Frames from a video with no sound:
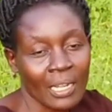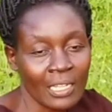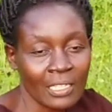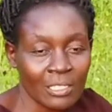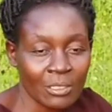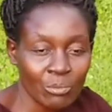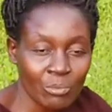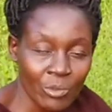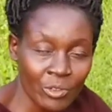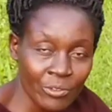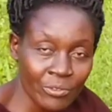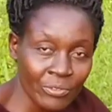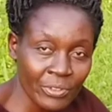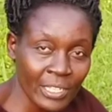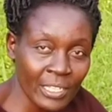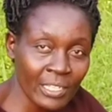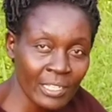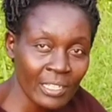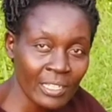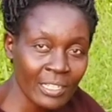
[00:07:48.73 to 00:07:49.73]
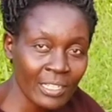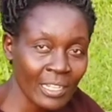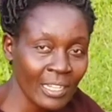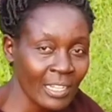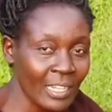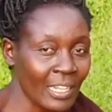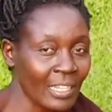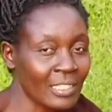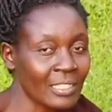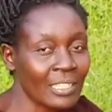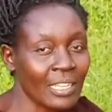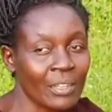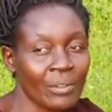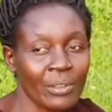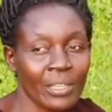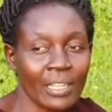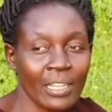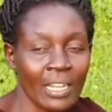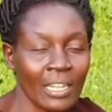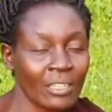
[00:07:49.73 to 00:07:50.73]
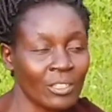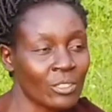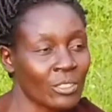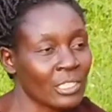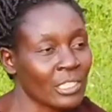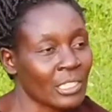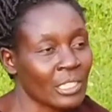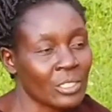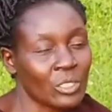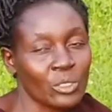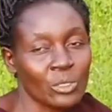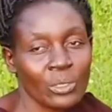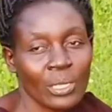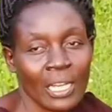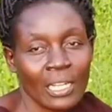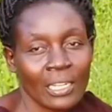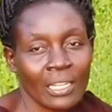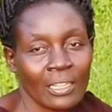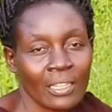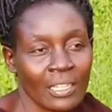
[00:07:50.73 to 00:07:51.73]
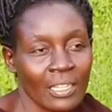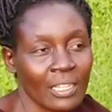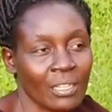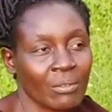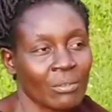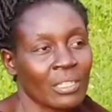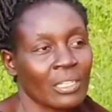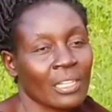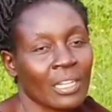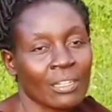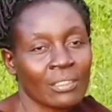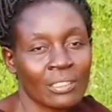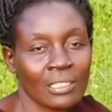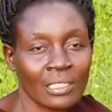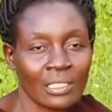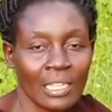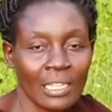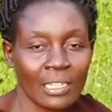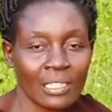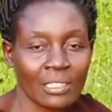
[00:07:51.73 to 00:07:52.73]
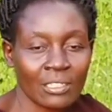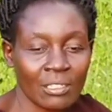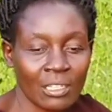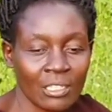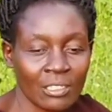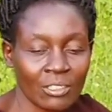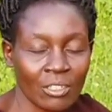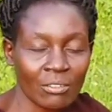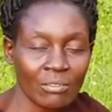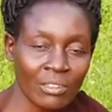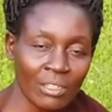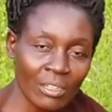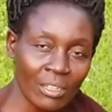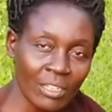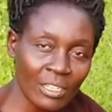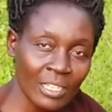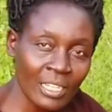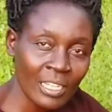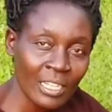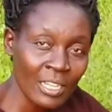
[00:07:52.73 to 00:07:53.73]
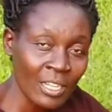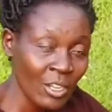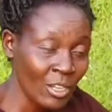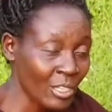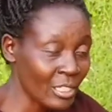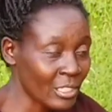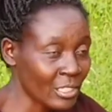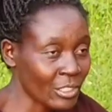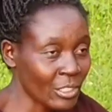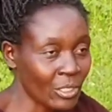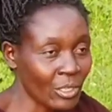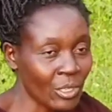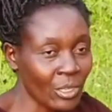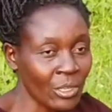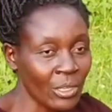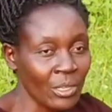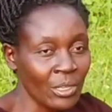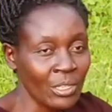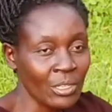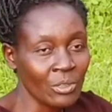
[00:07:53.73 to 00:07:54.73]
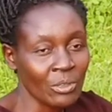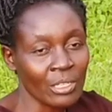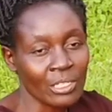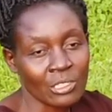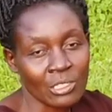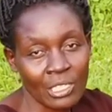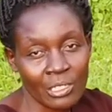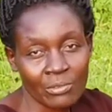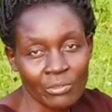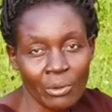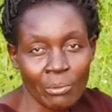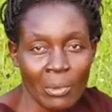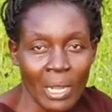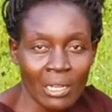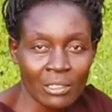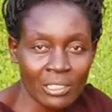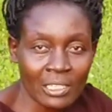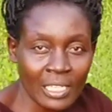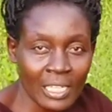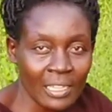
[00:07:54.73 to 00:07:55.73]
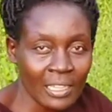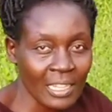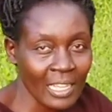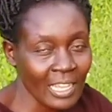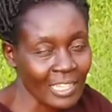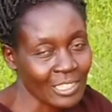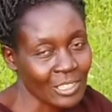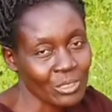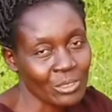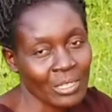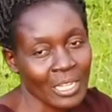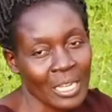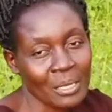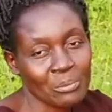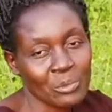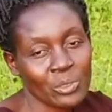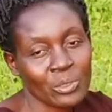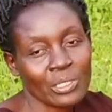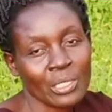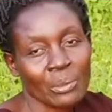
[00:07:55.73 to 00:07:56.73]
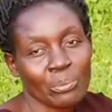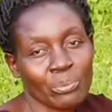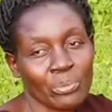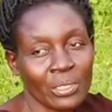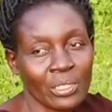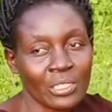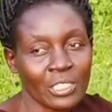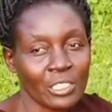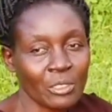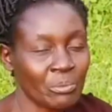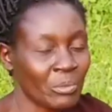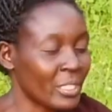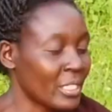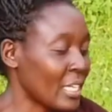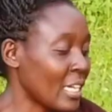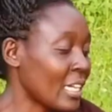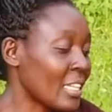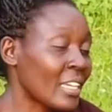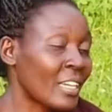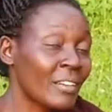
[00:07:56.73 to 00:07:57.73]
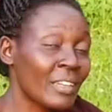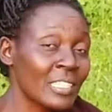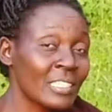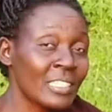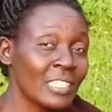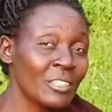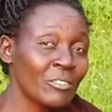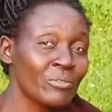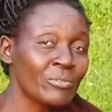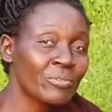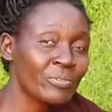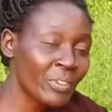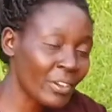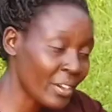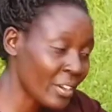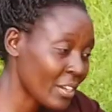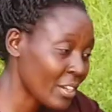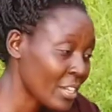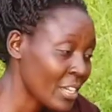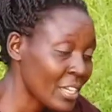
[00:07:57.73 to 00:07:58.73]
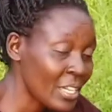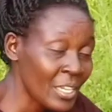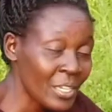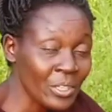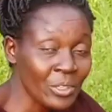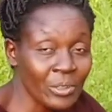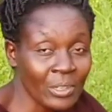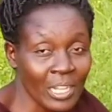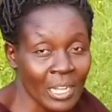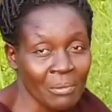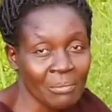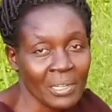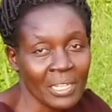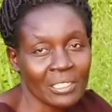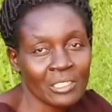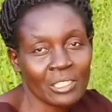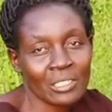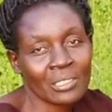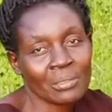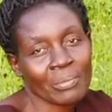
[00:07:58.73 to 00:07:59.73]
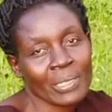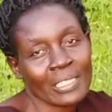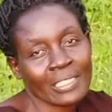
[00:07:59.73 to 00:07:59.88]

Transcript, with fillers: as uh, moving as uh, we cannot uh, do anything without the strength of God. Also, your strength from outside there as you come to support me. Otherwise, if uh, you come across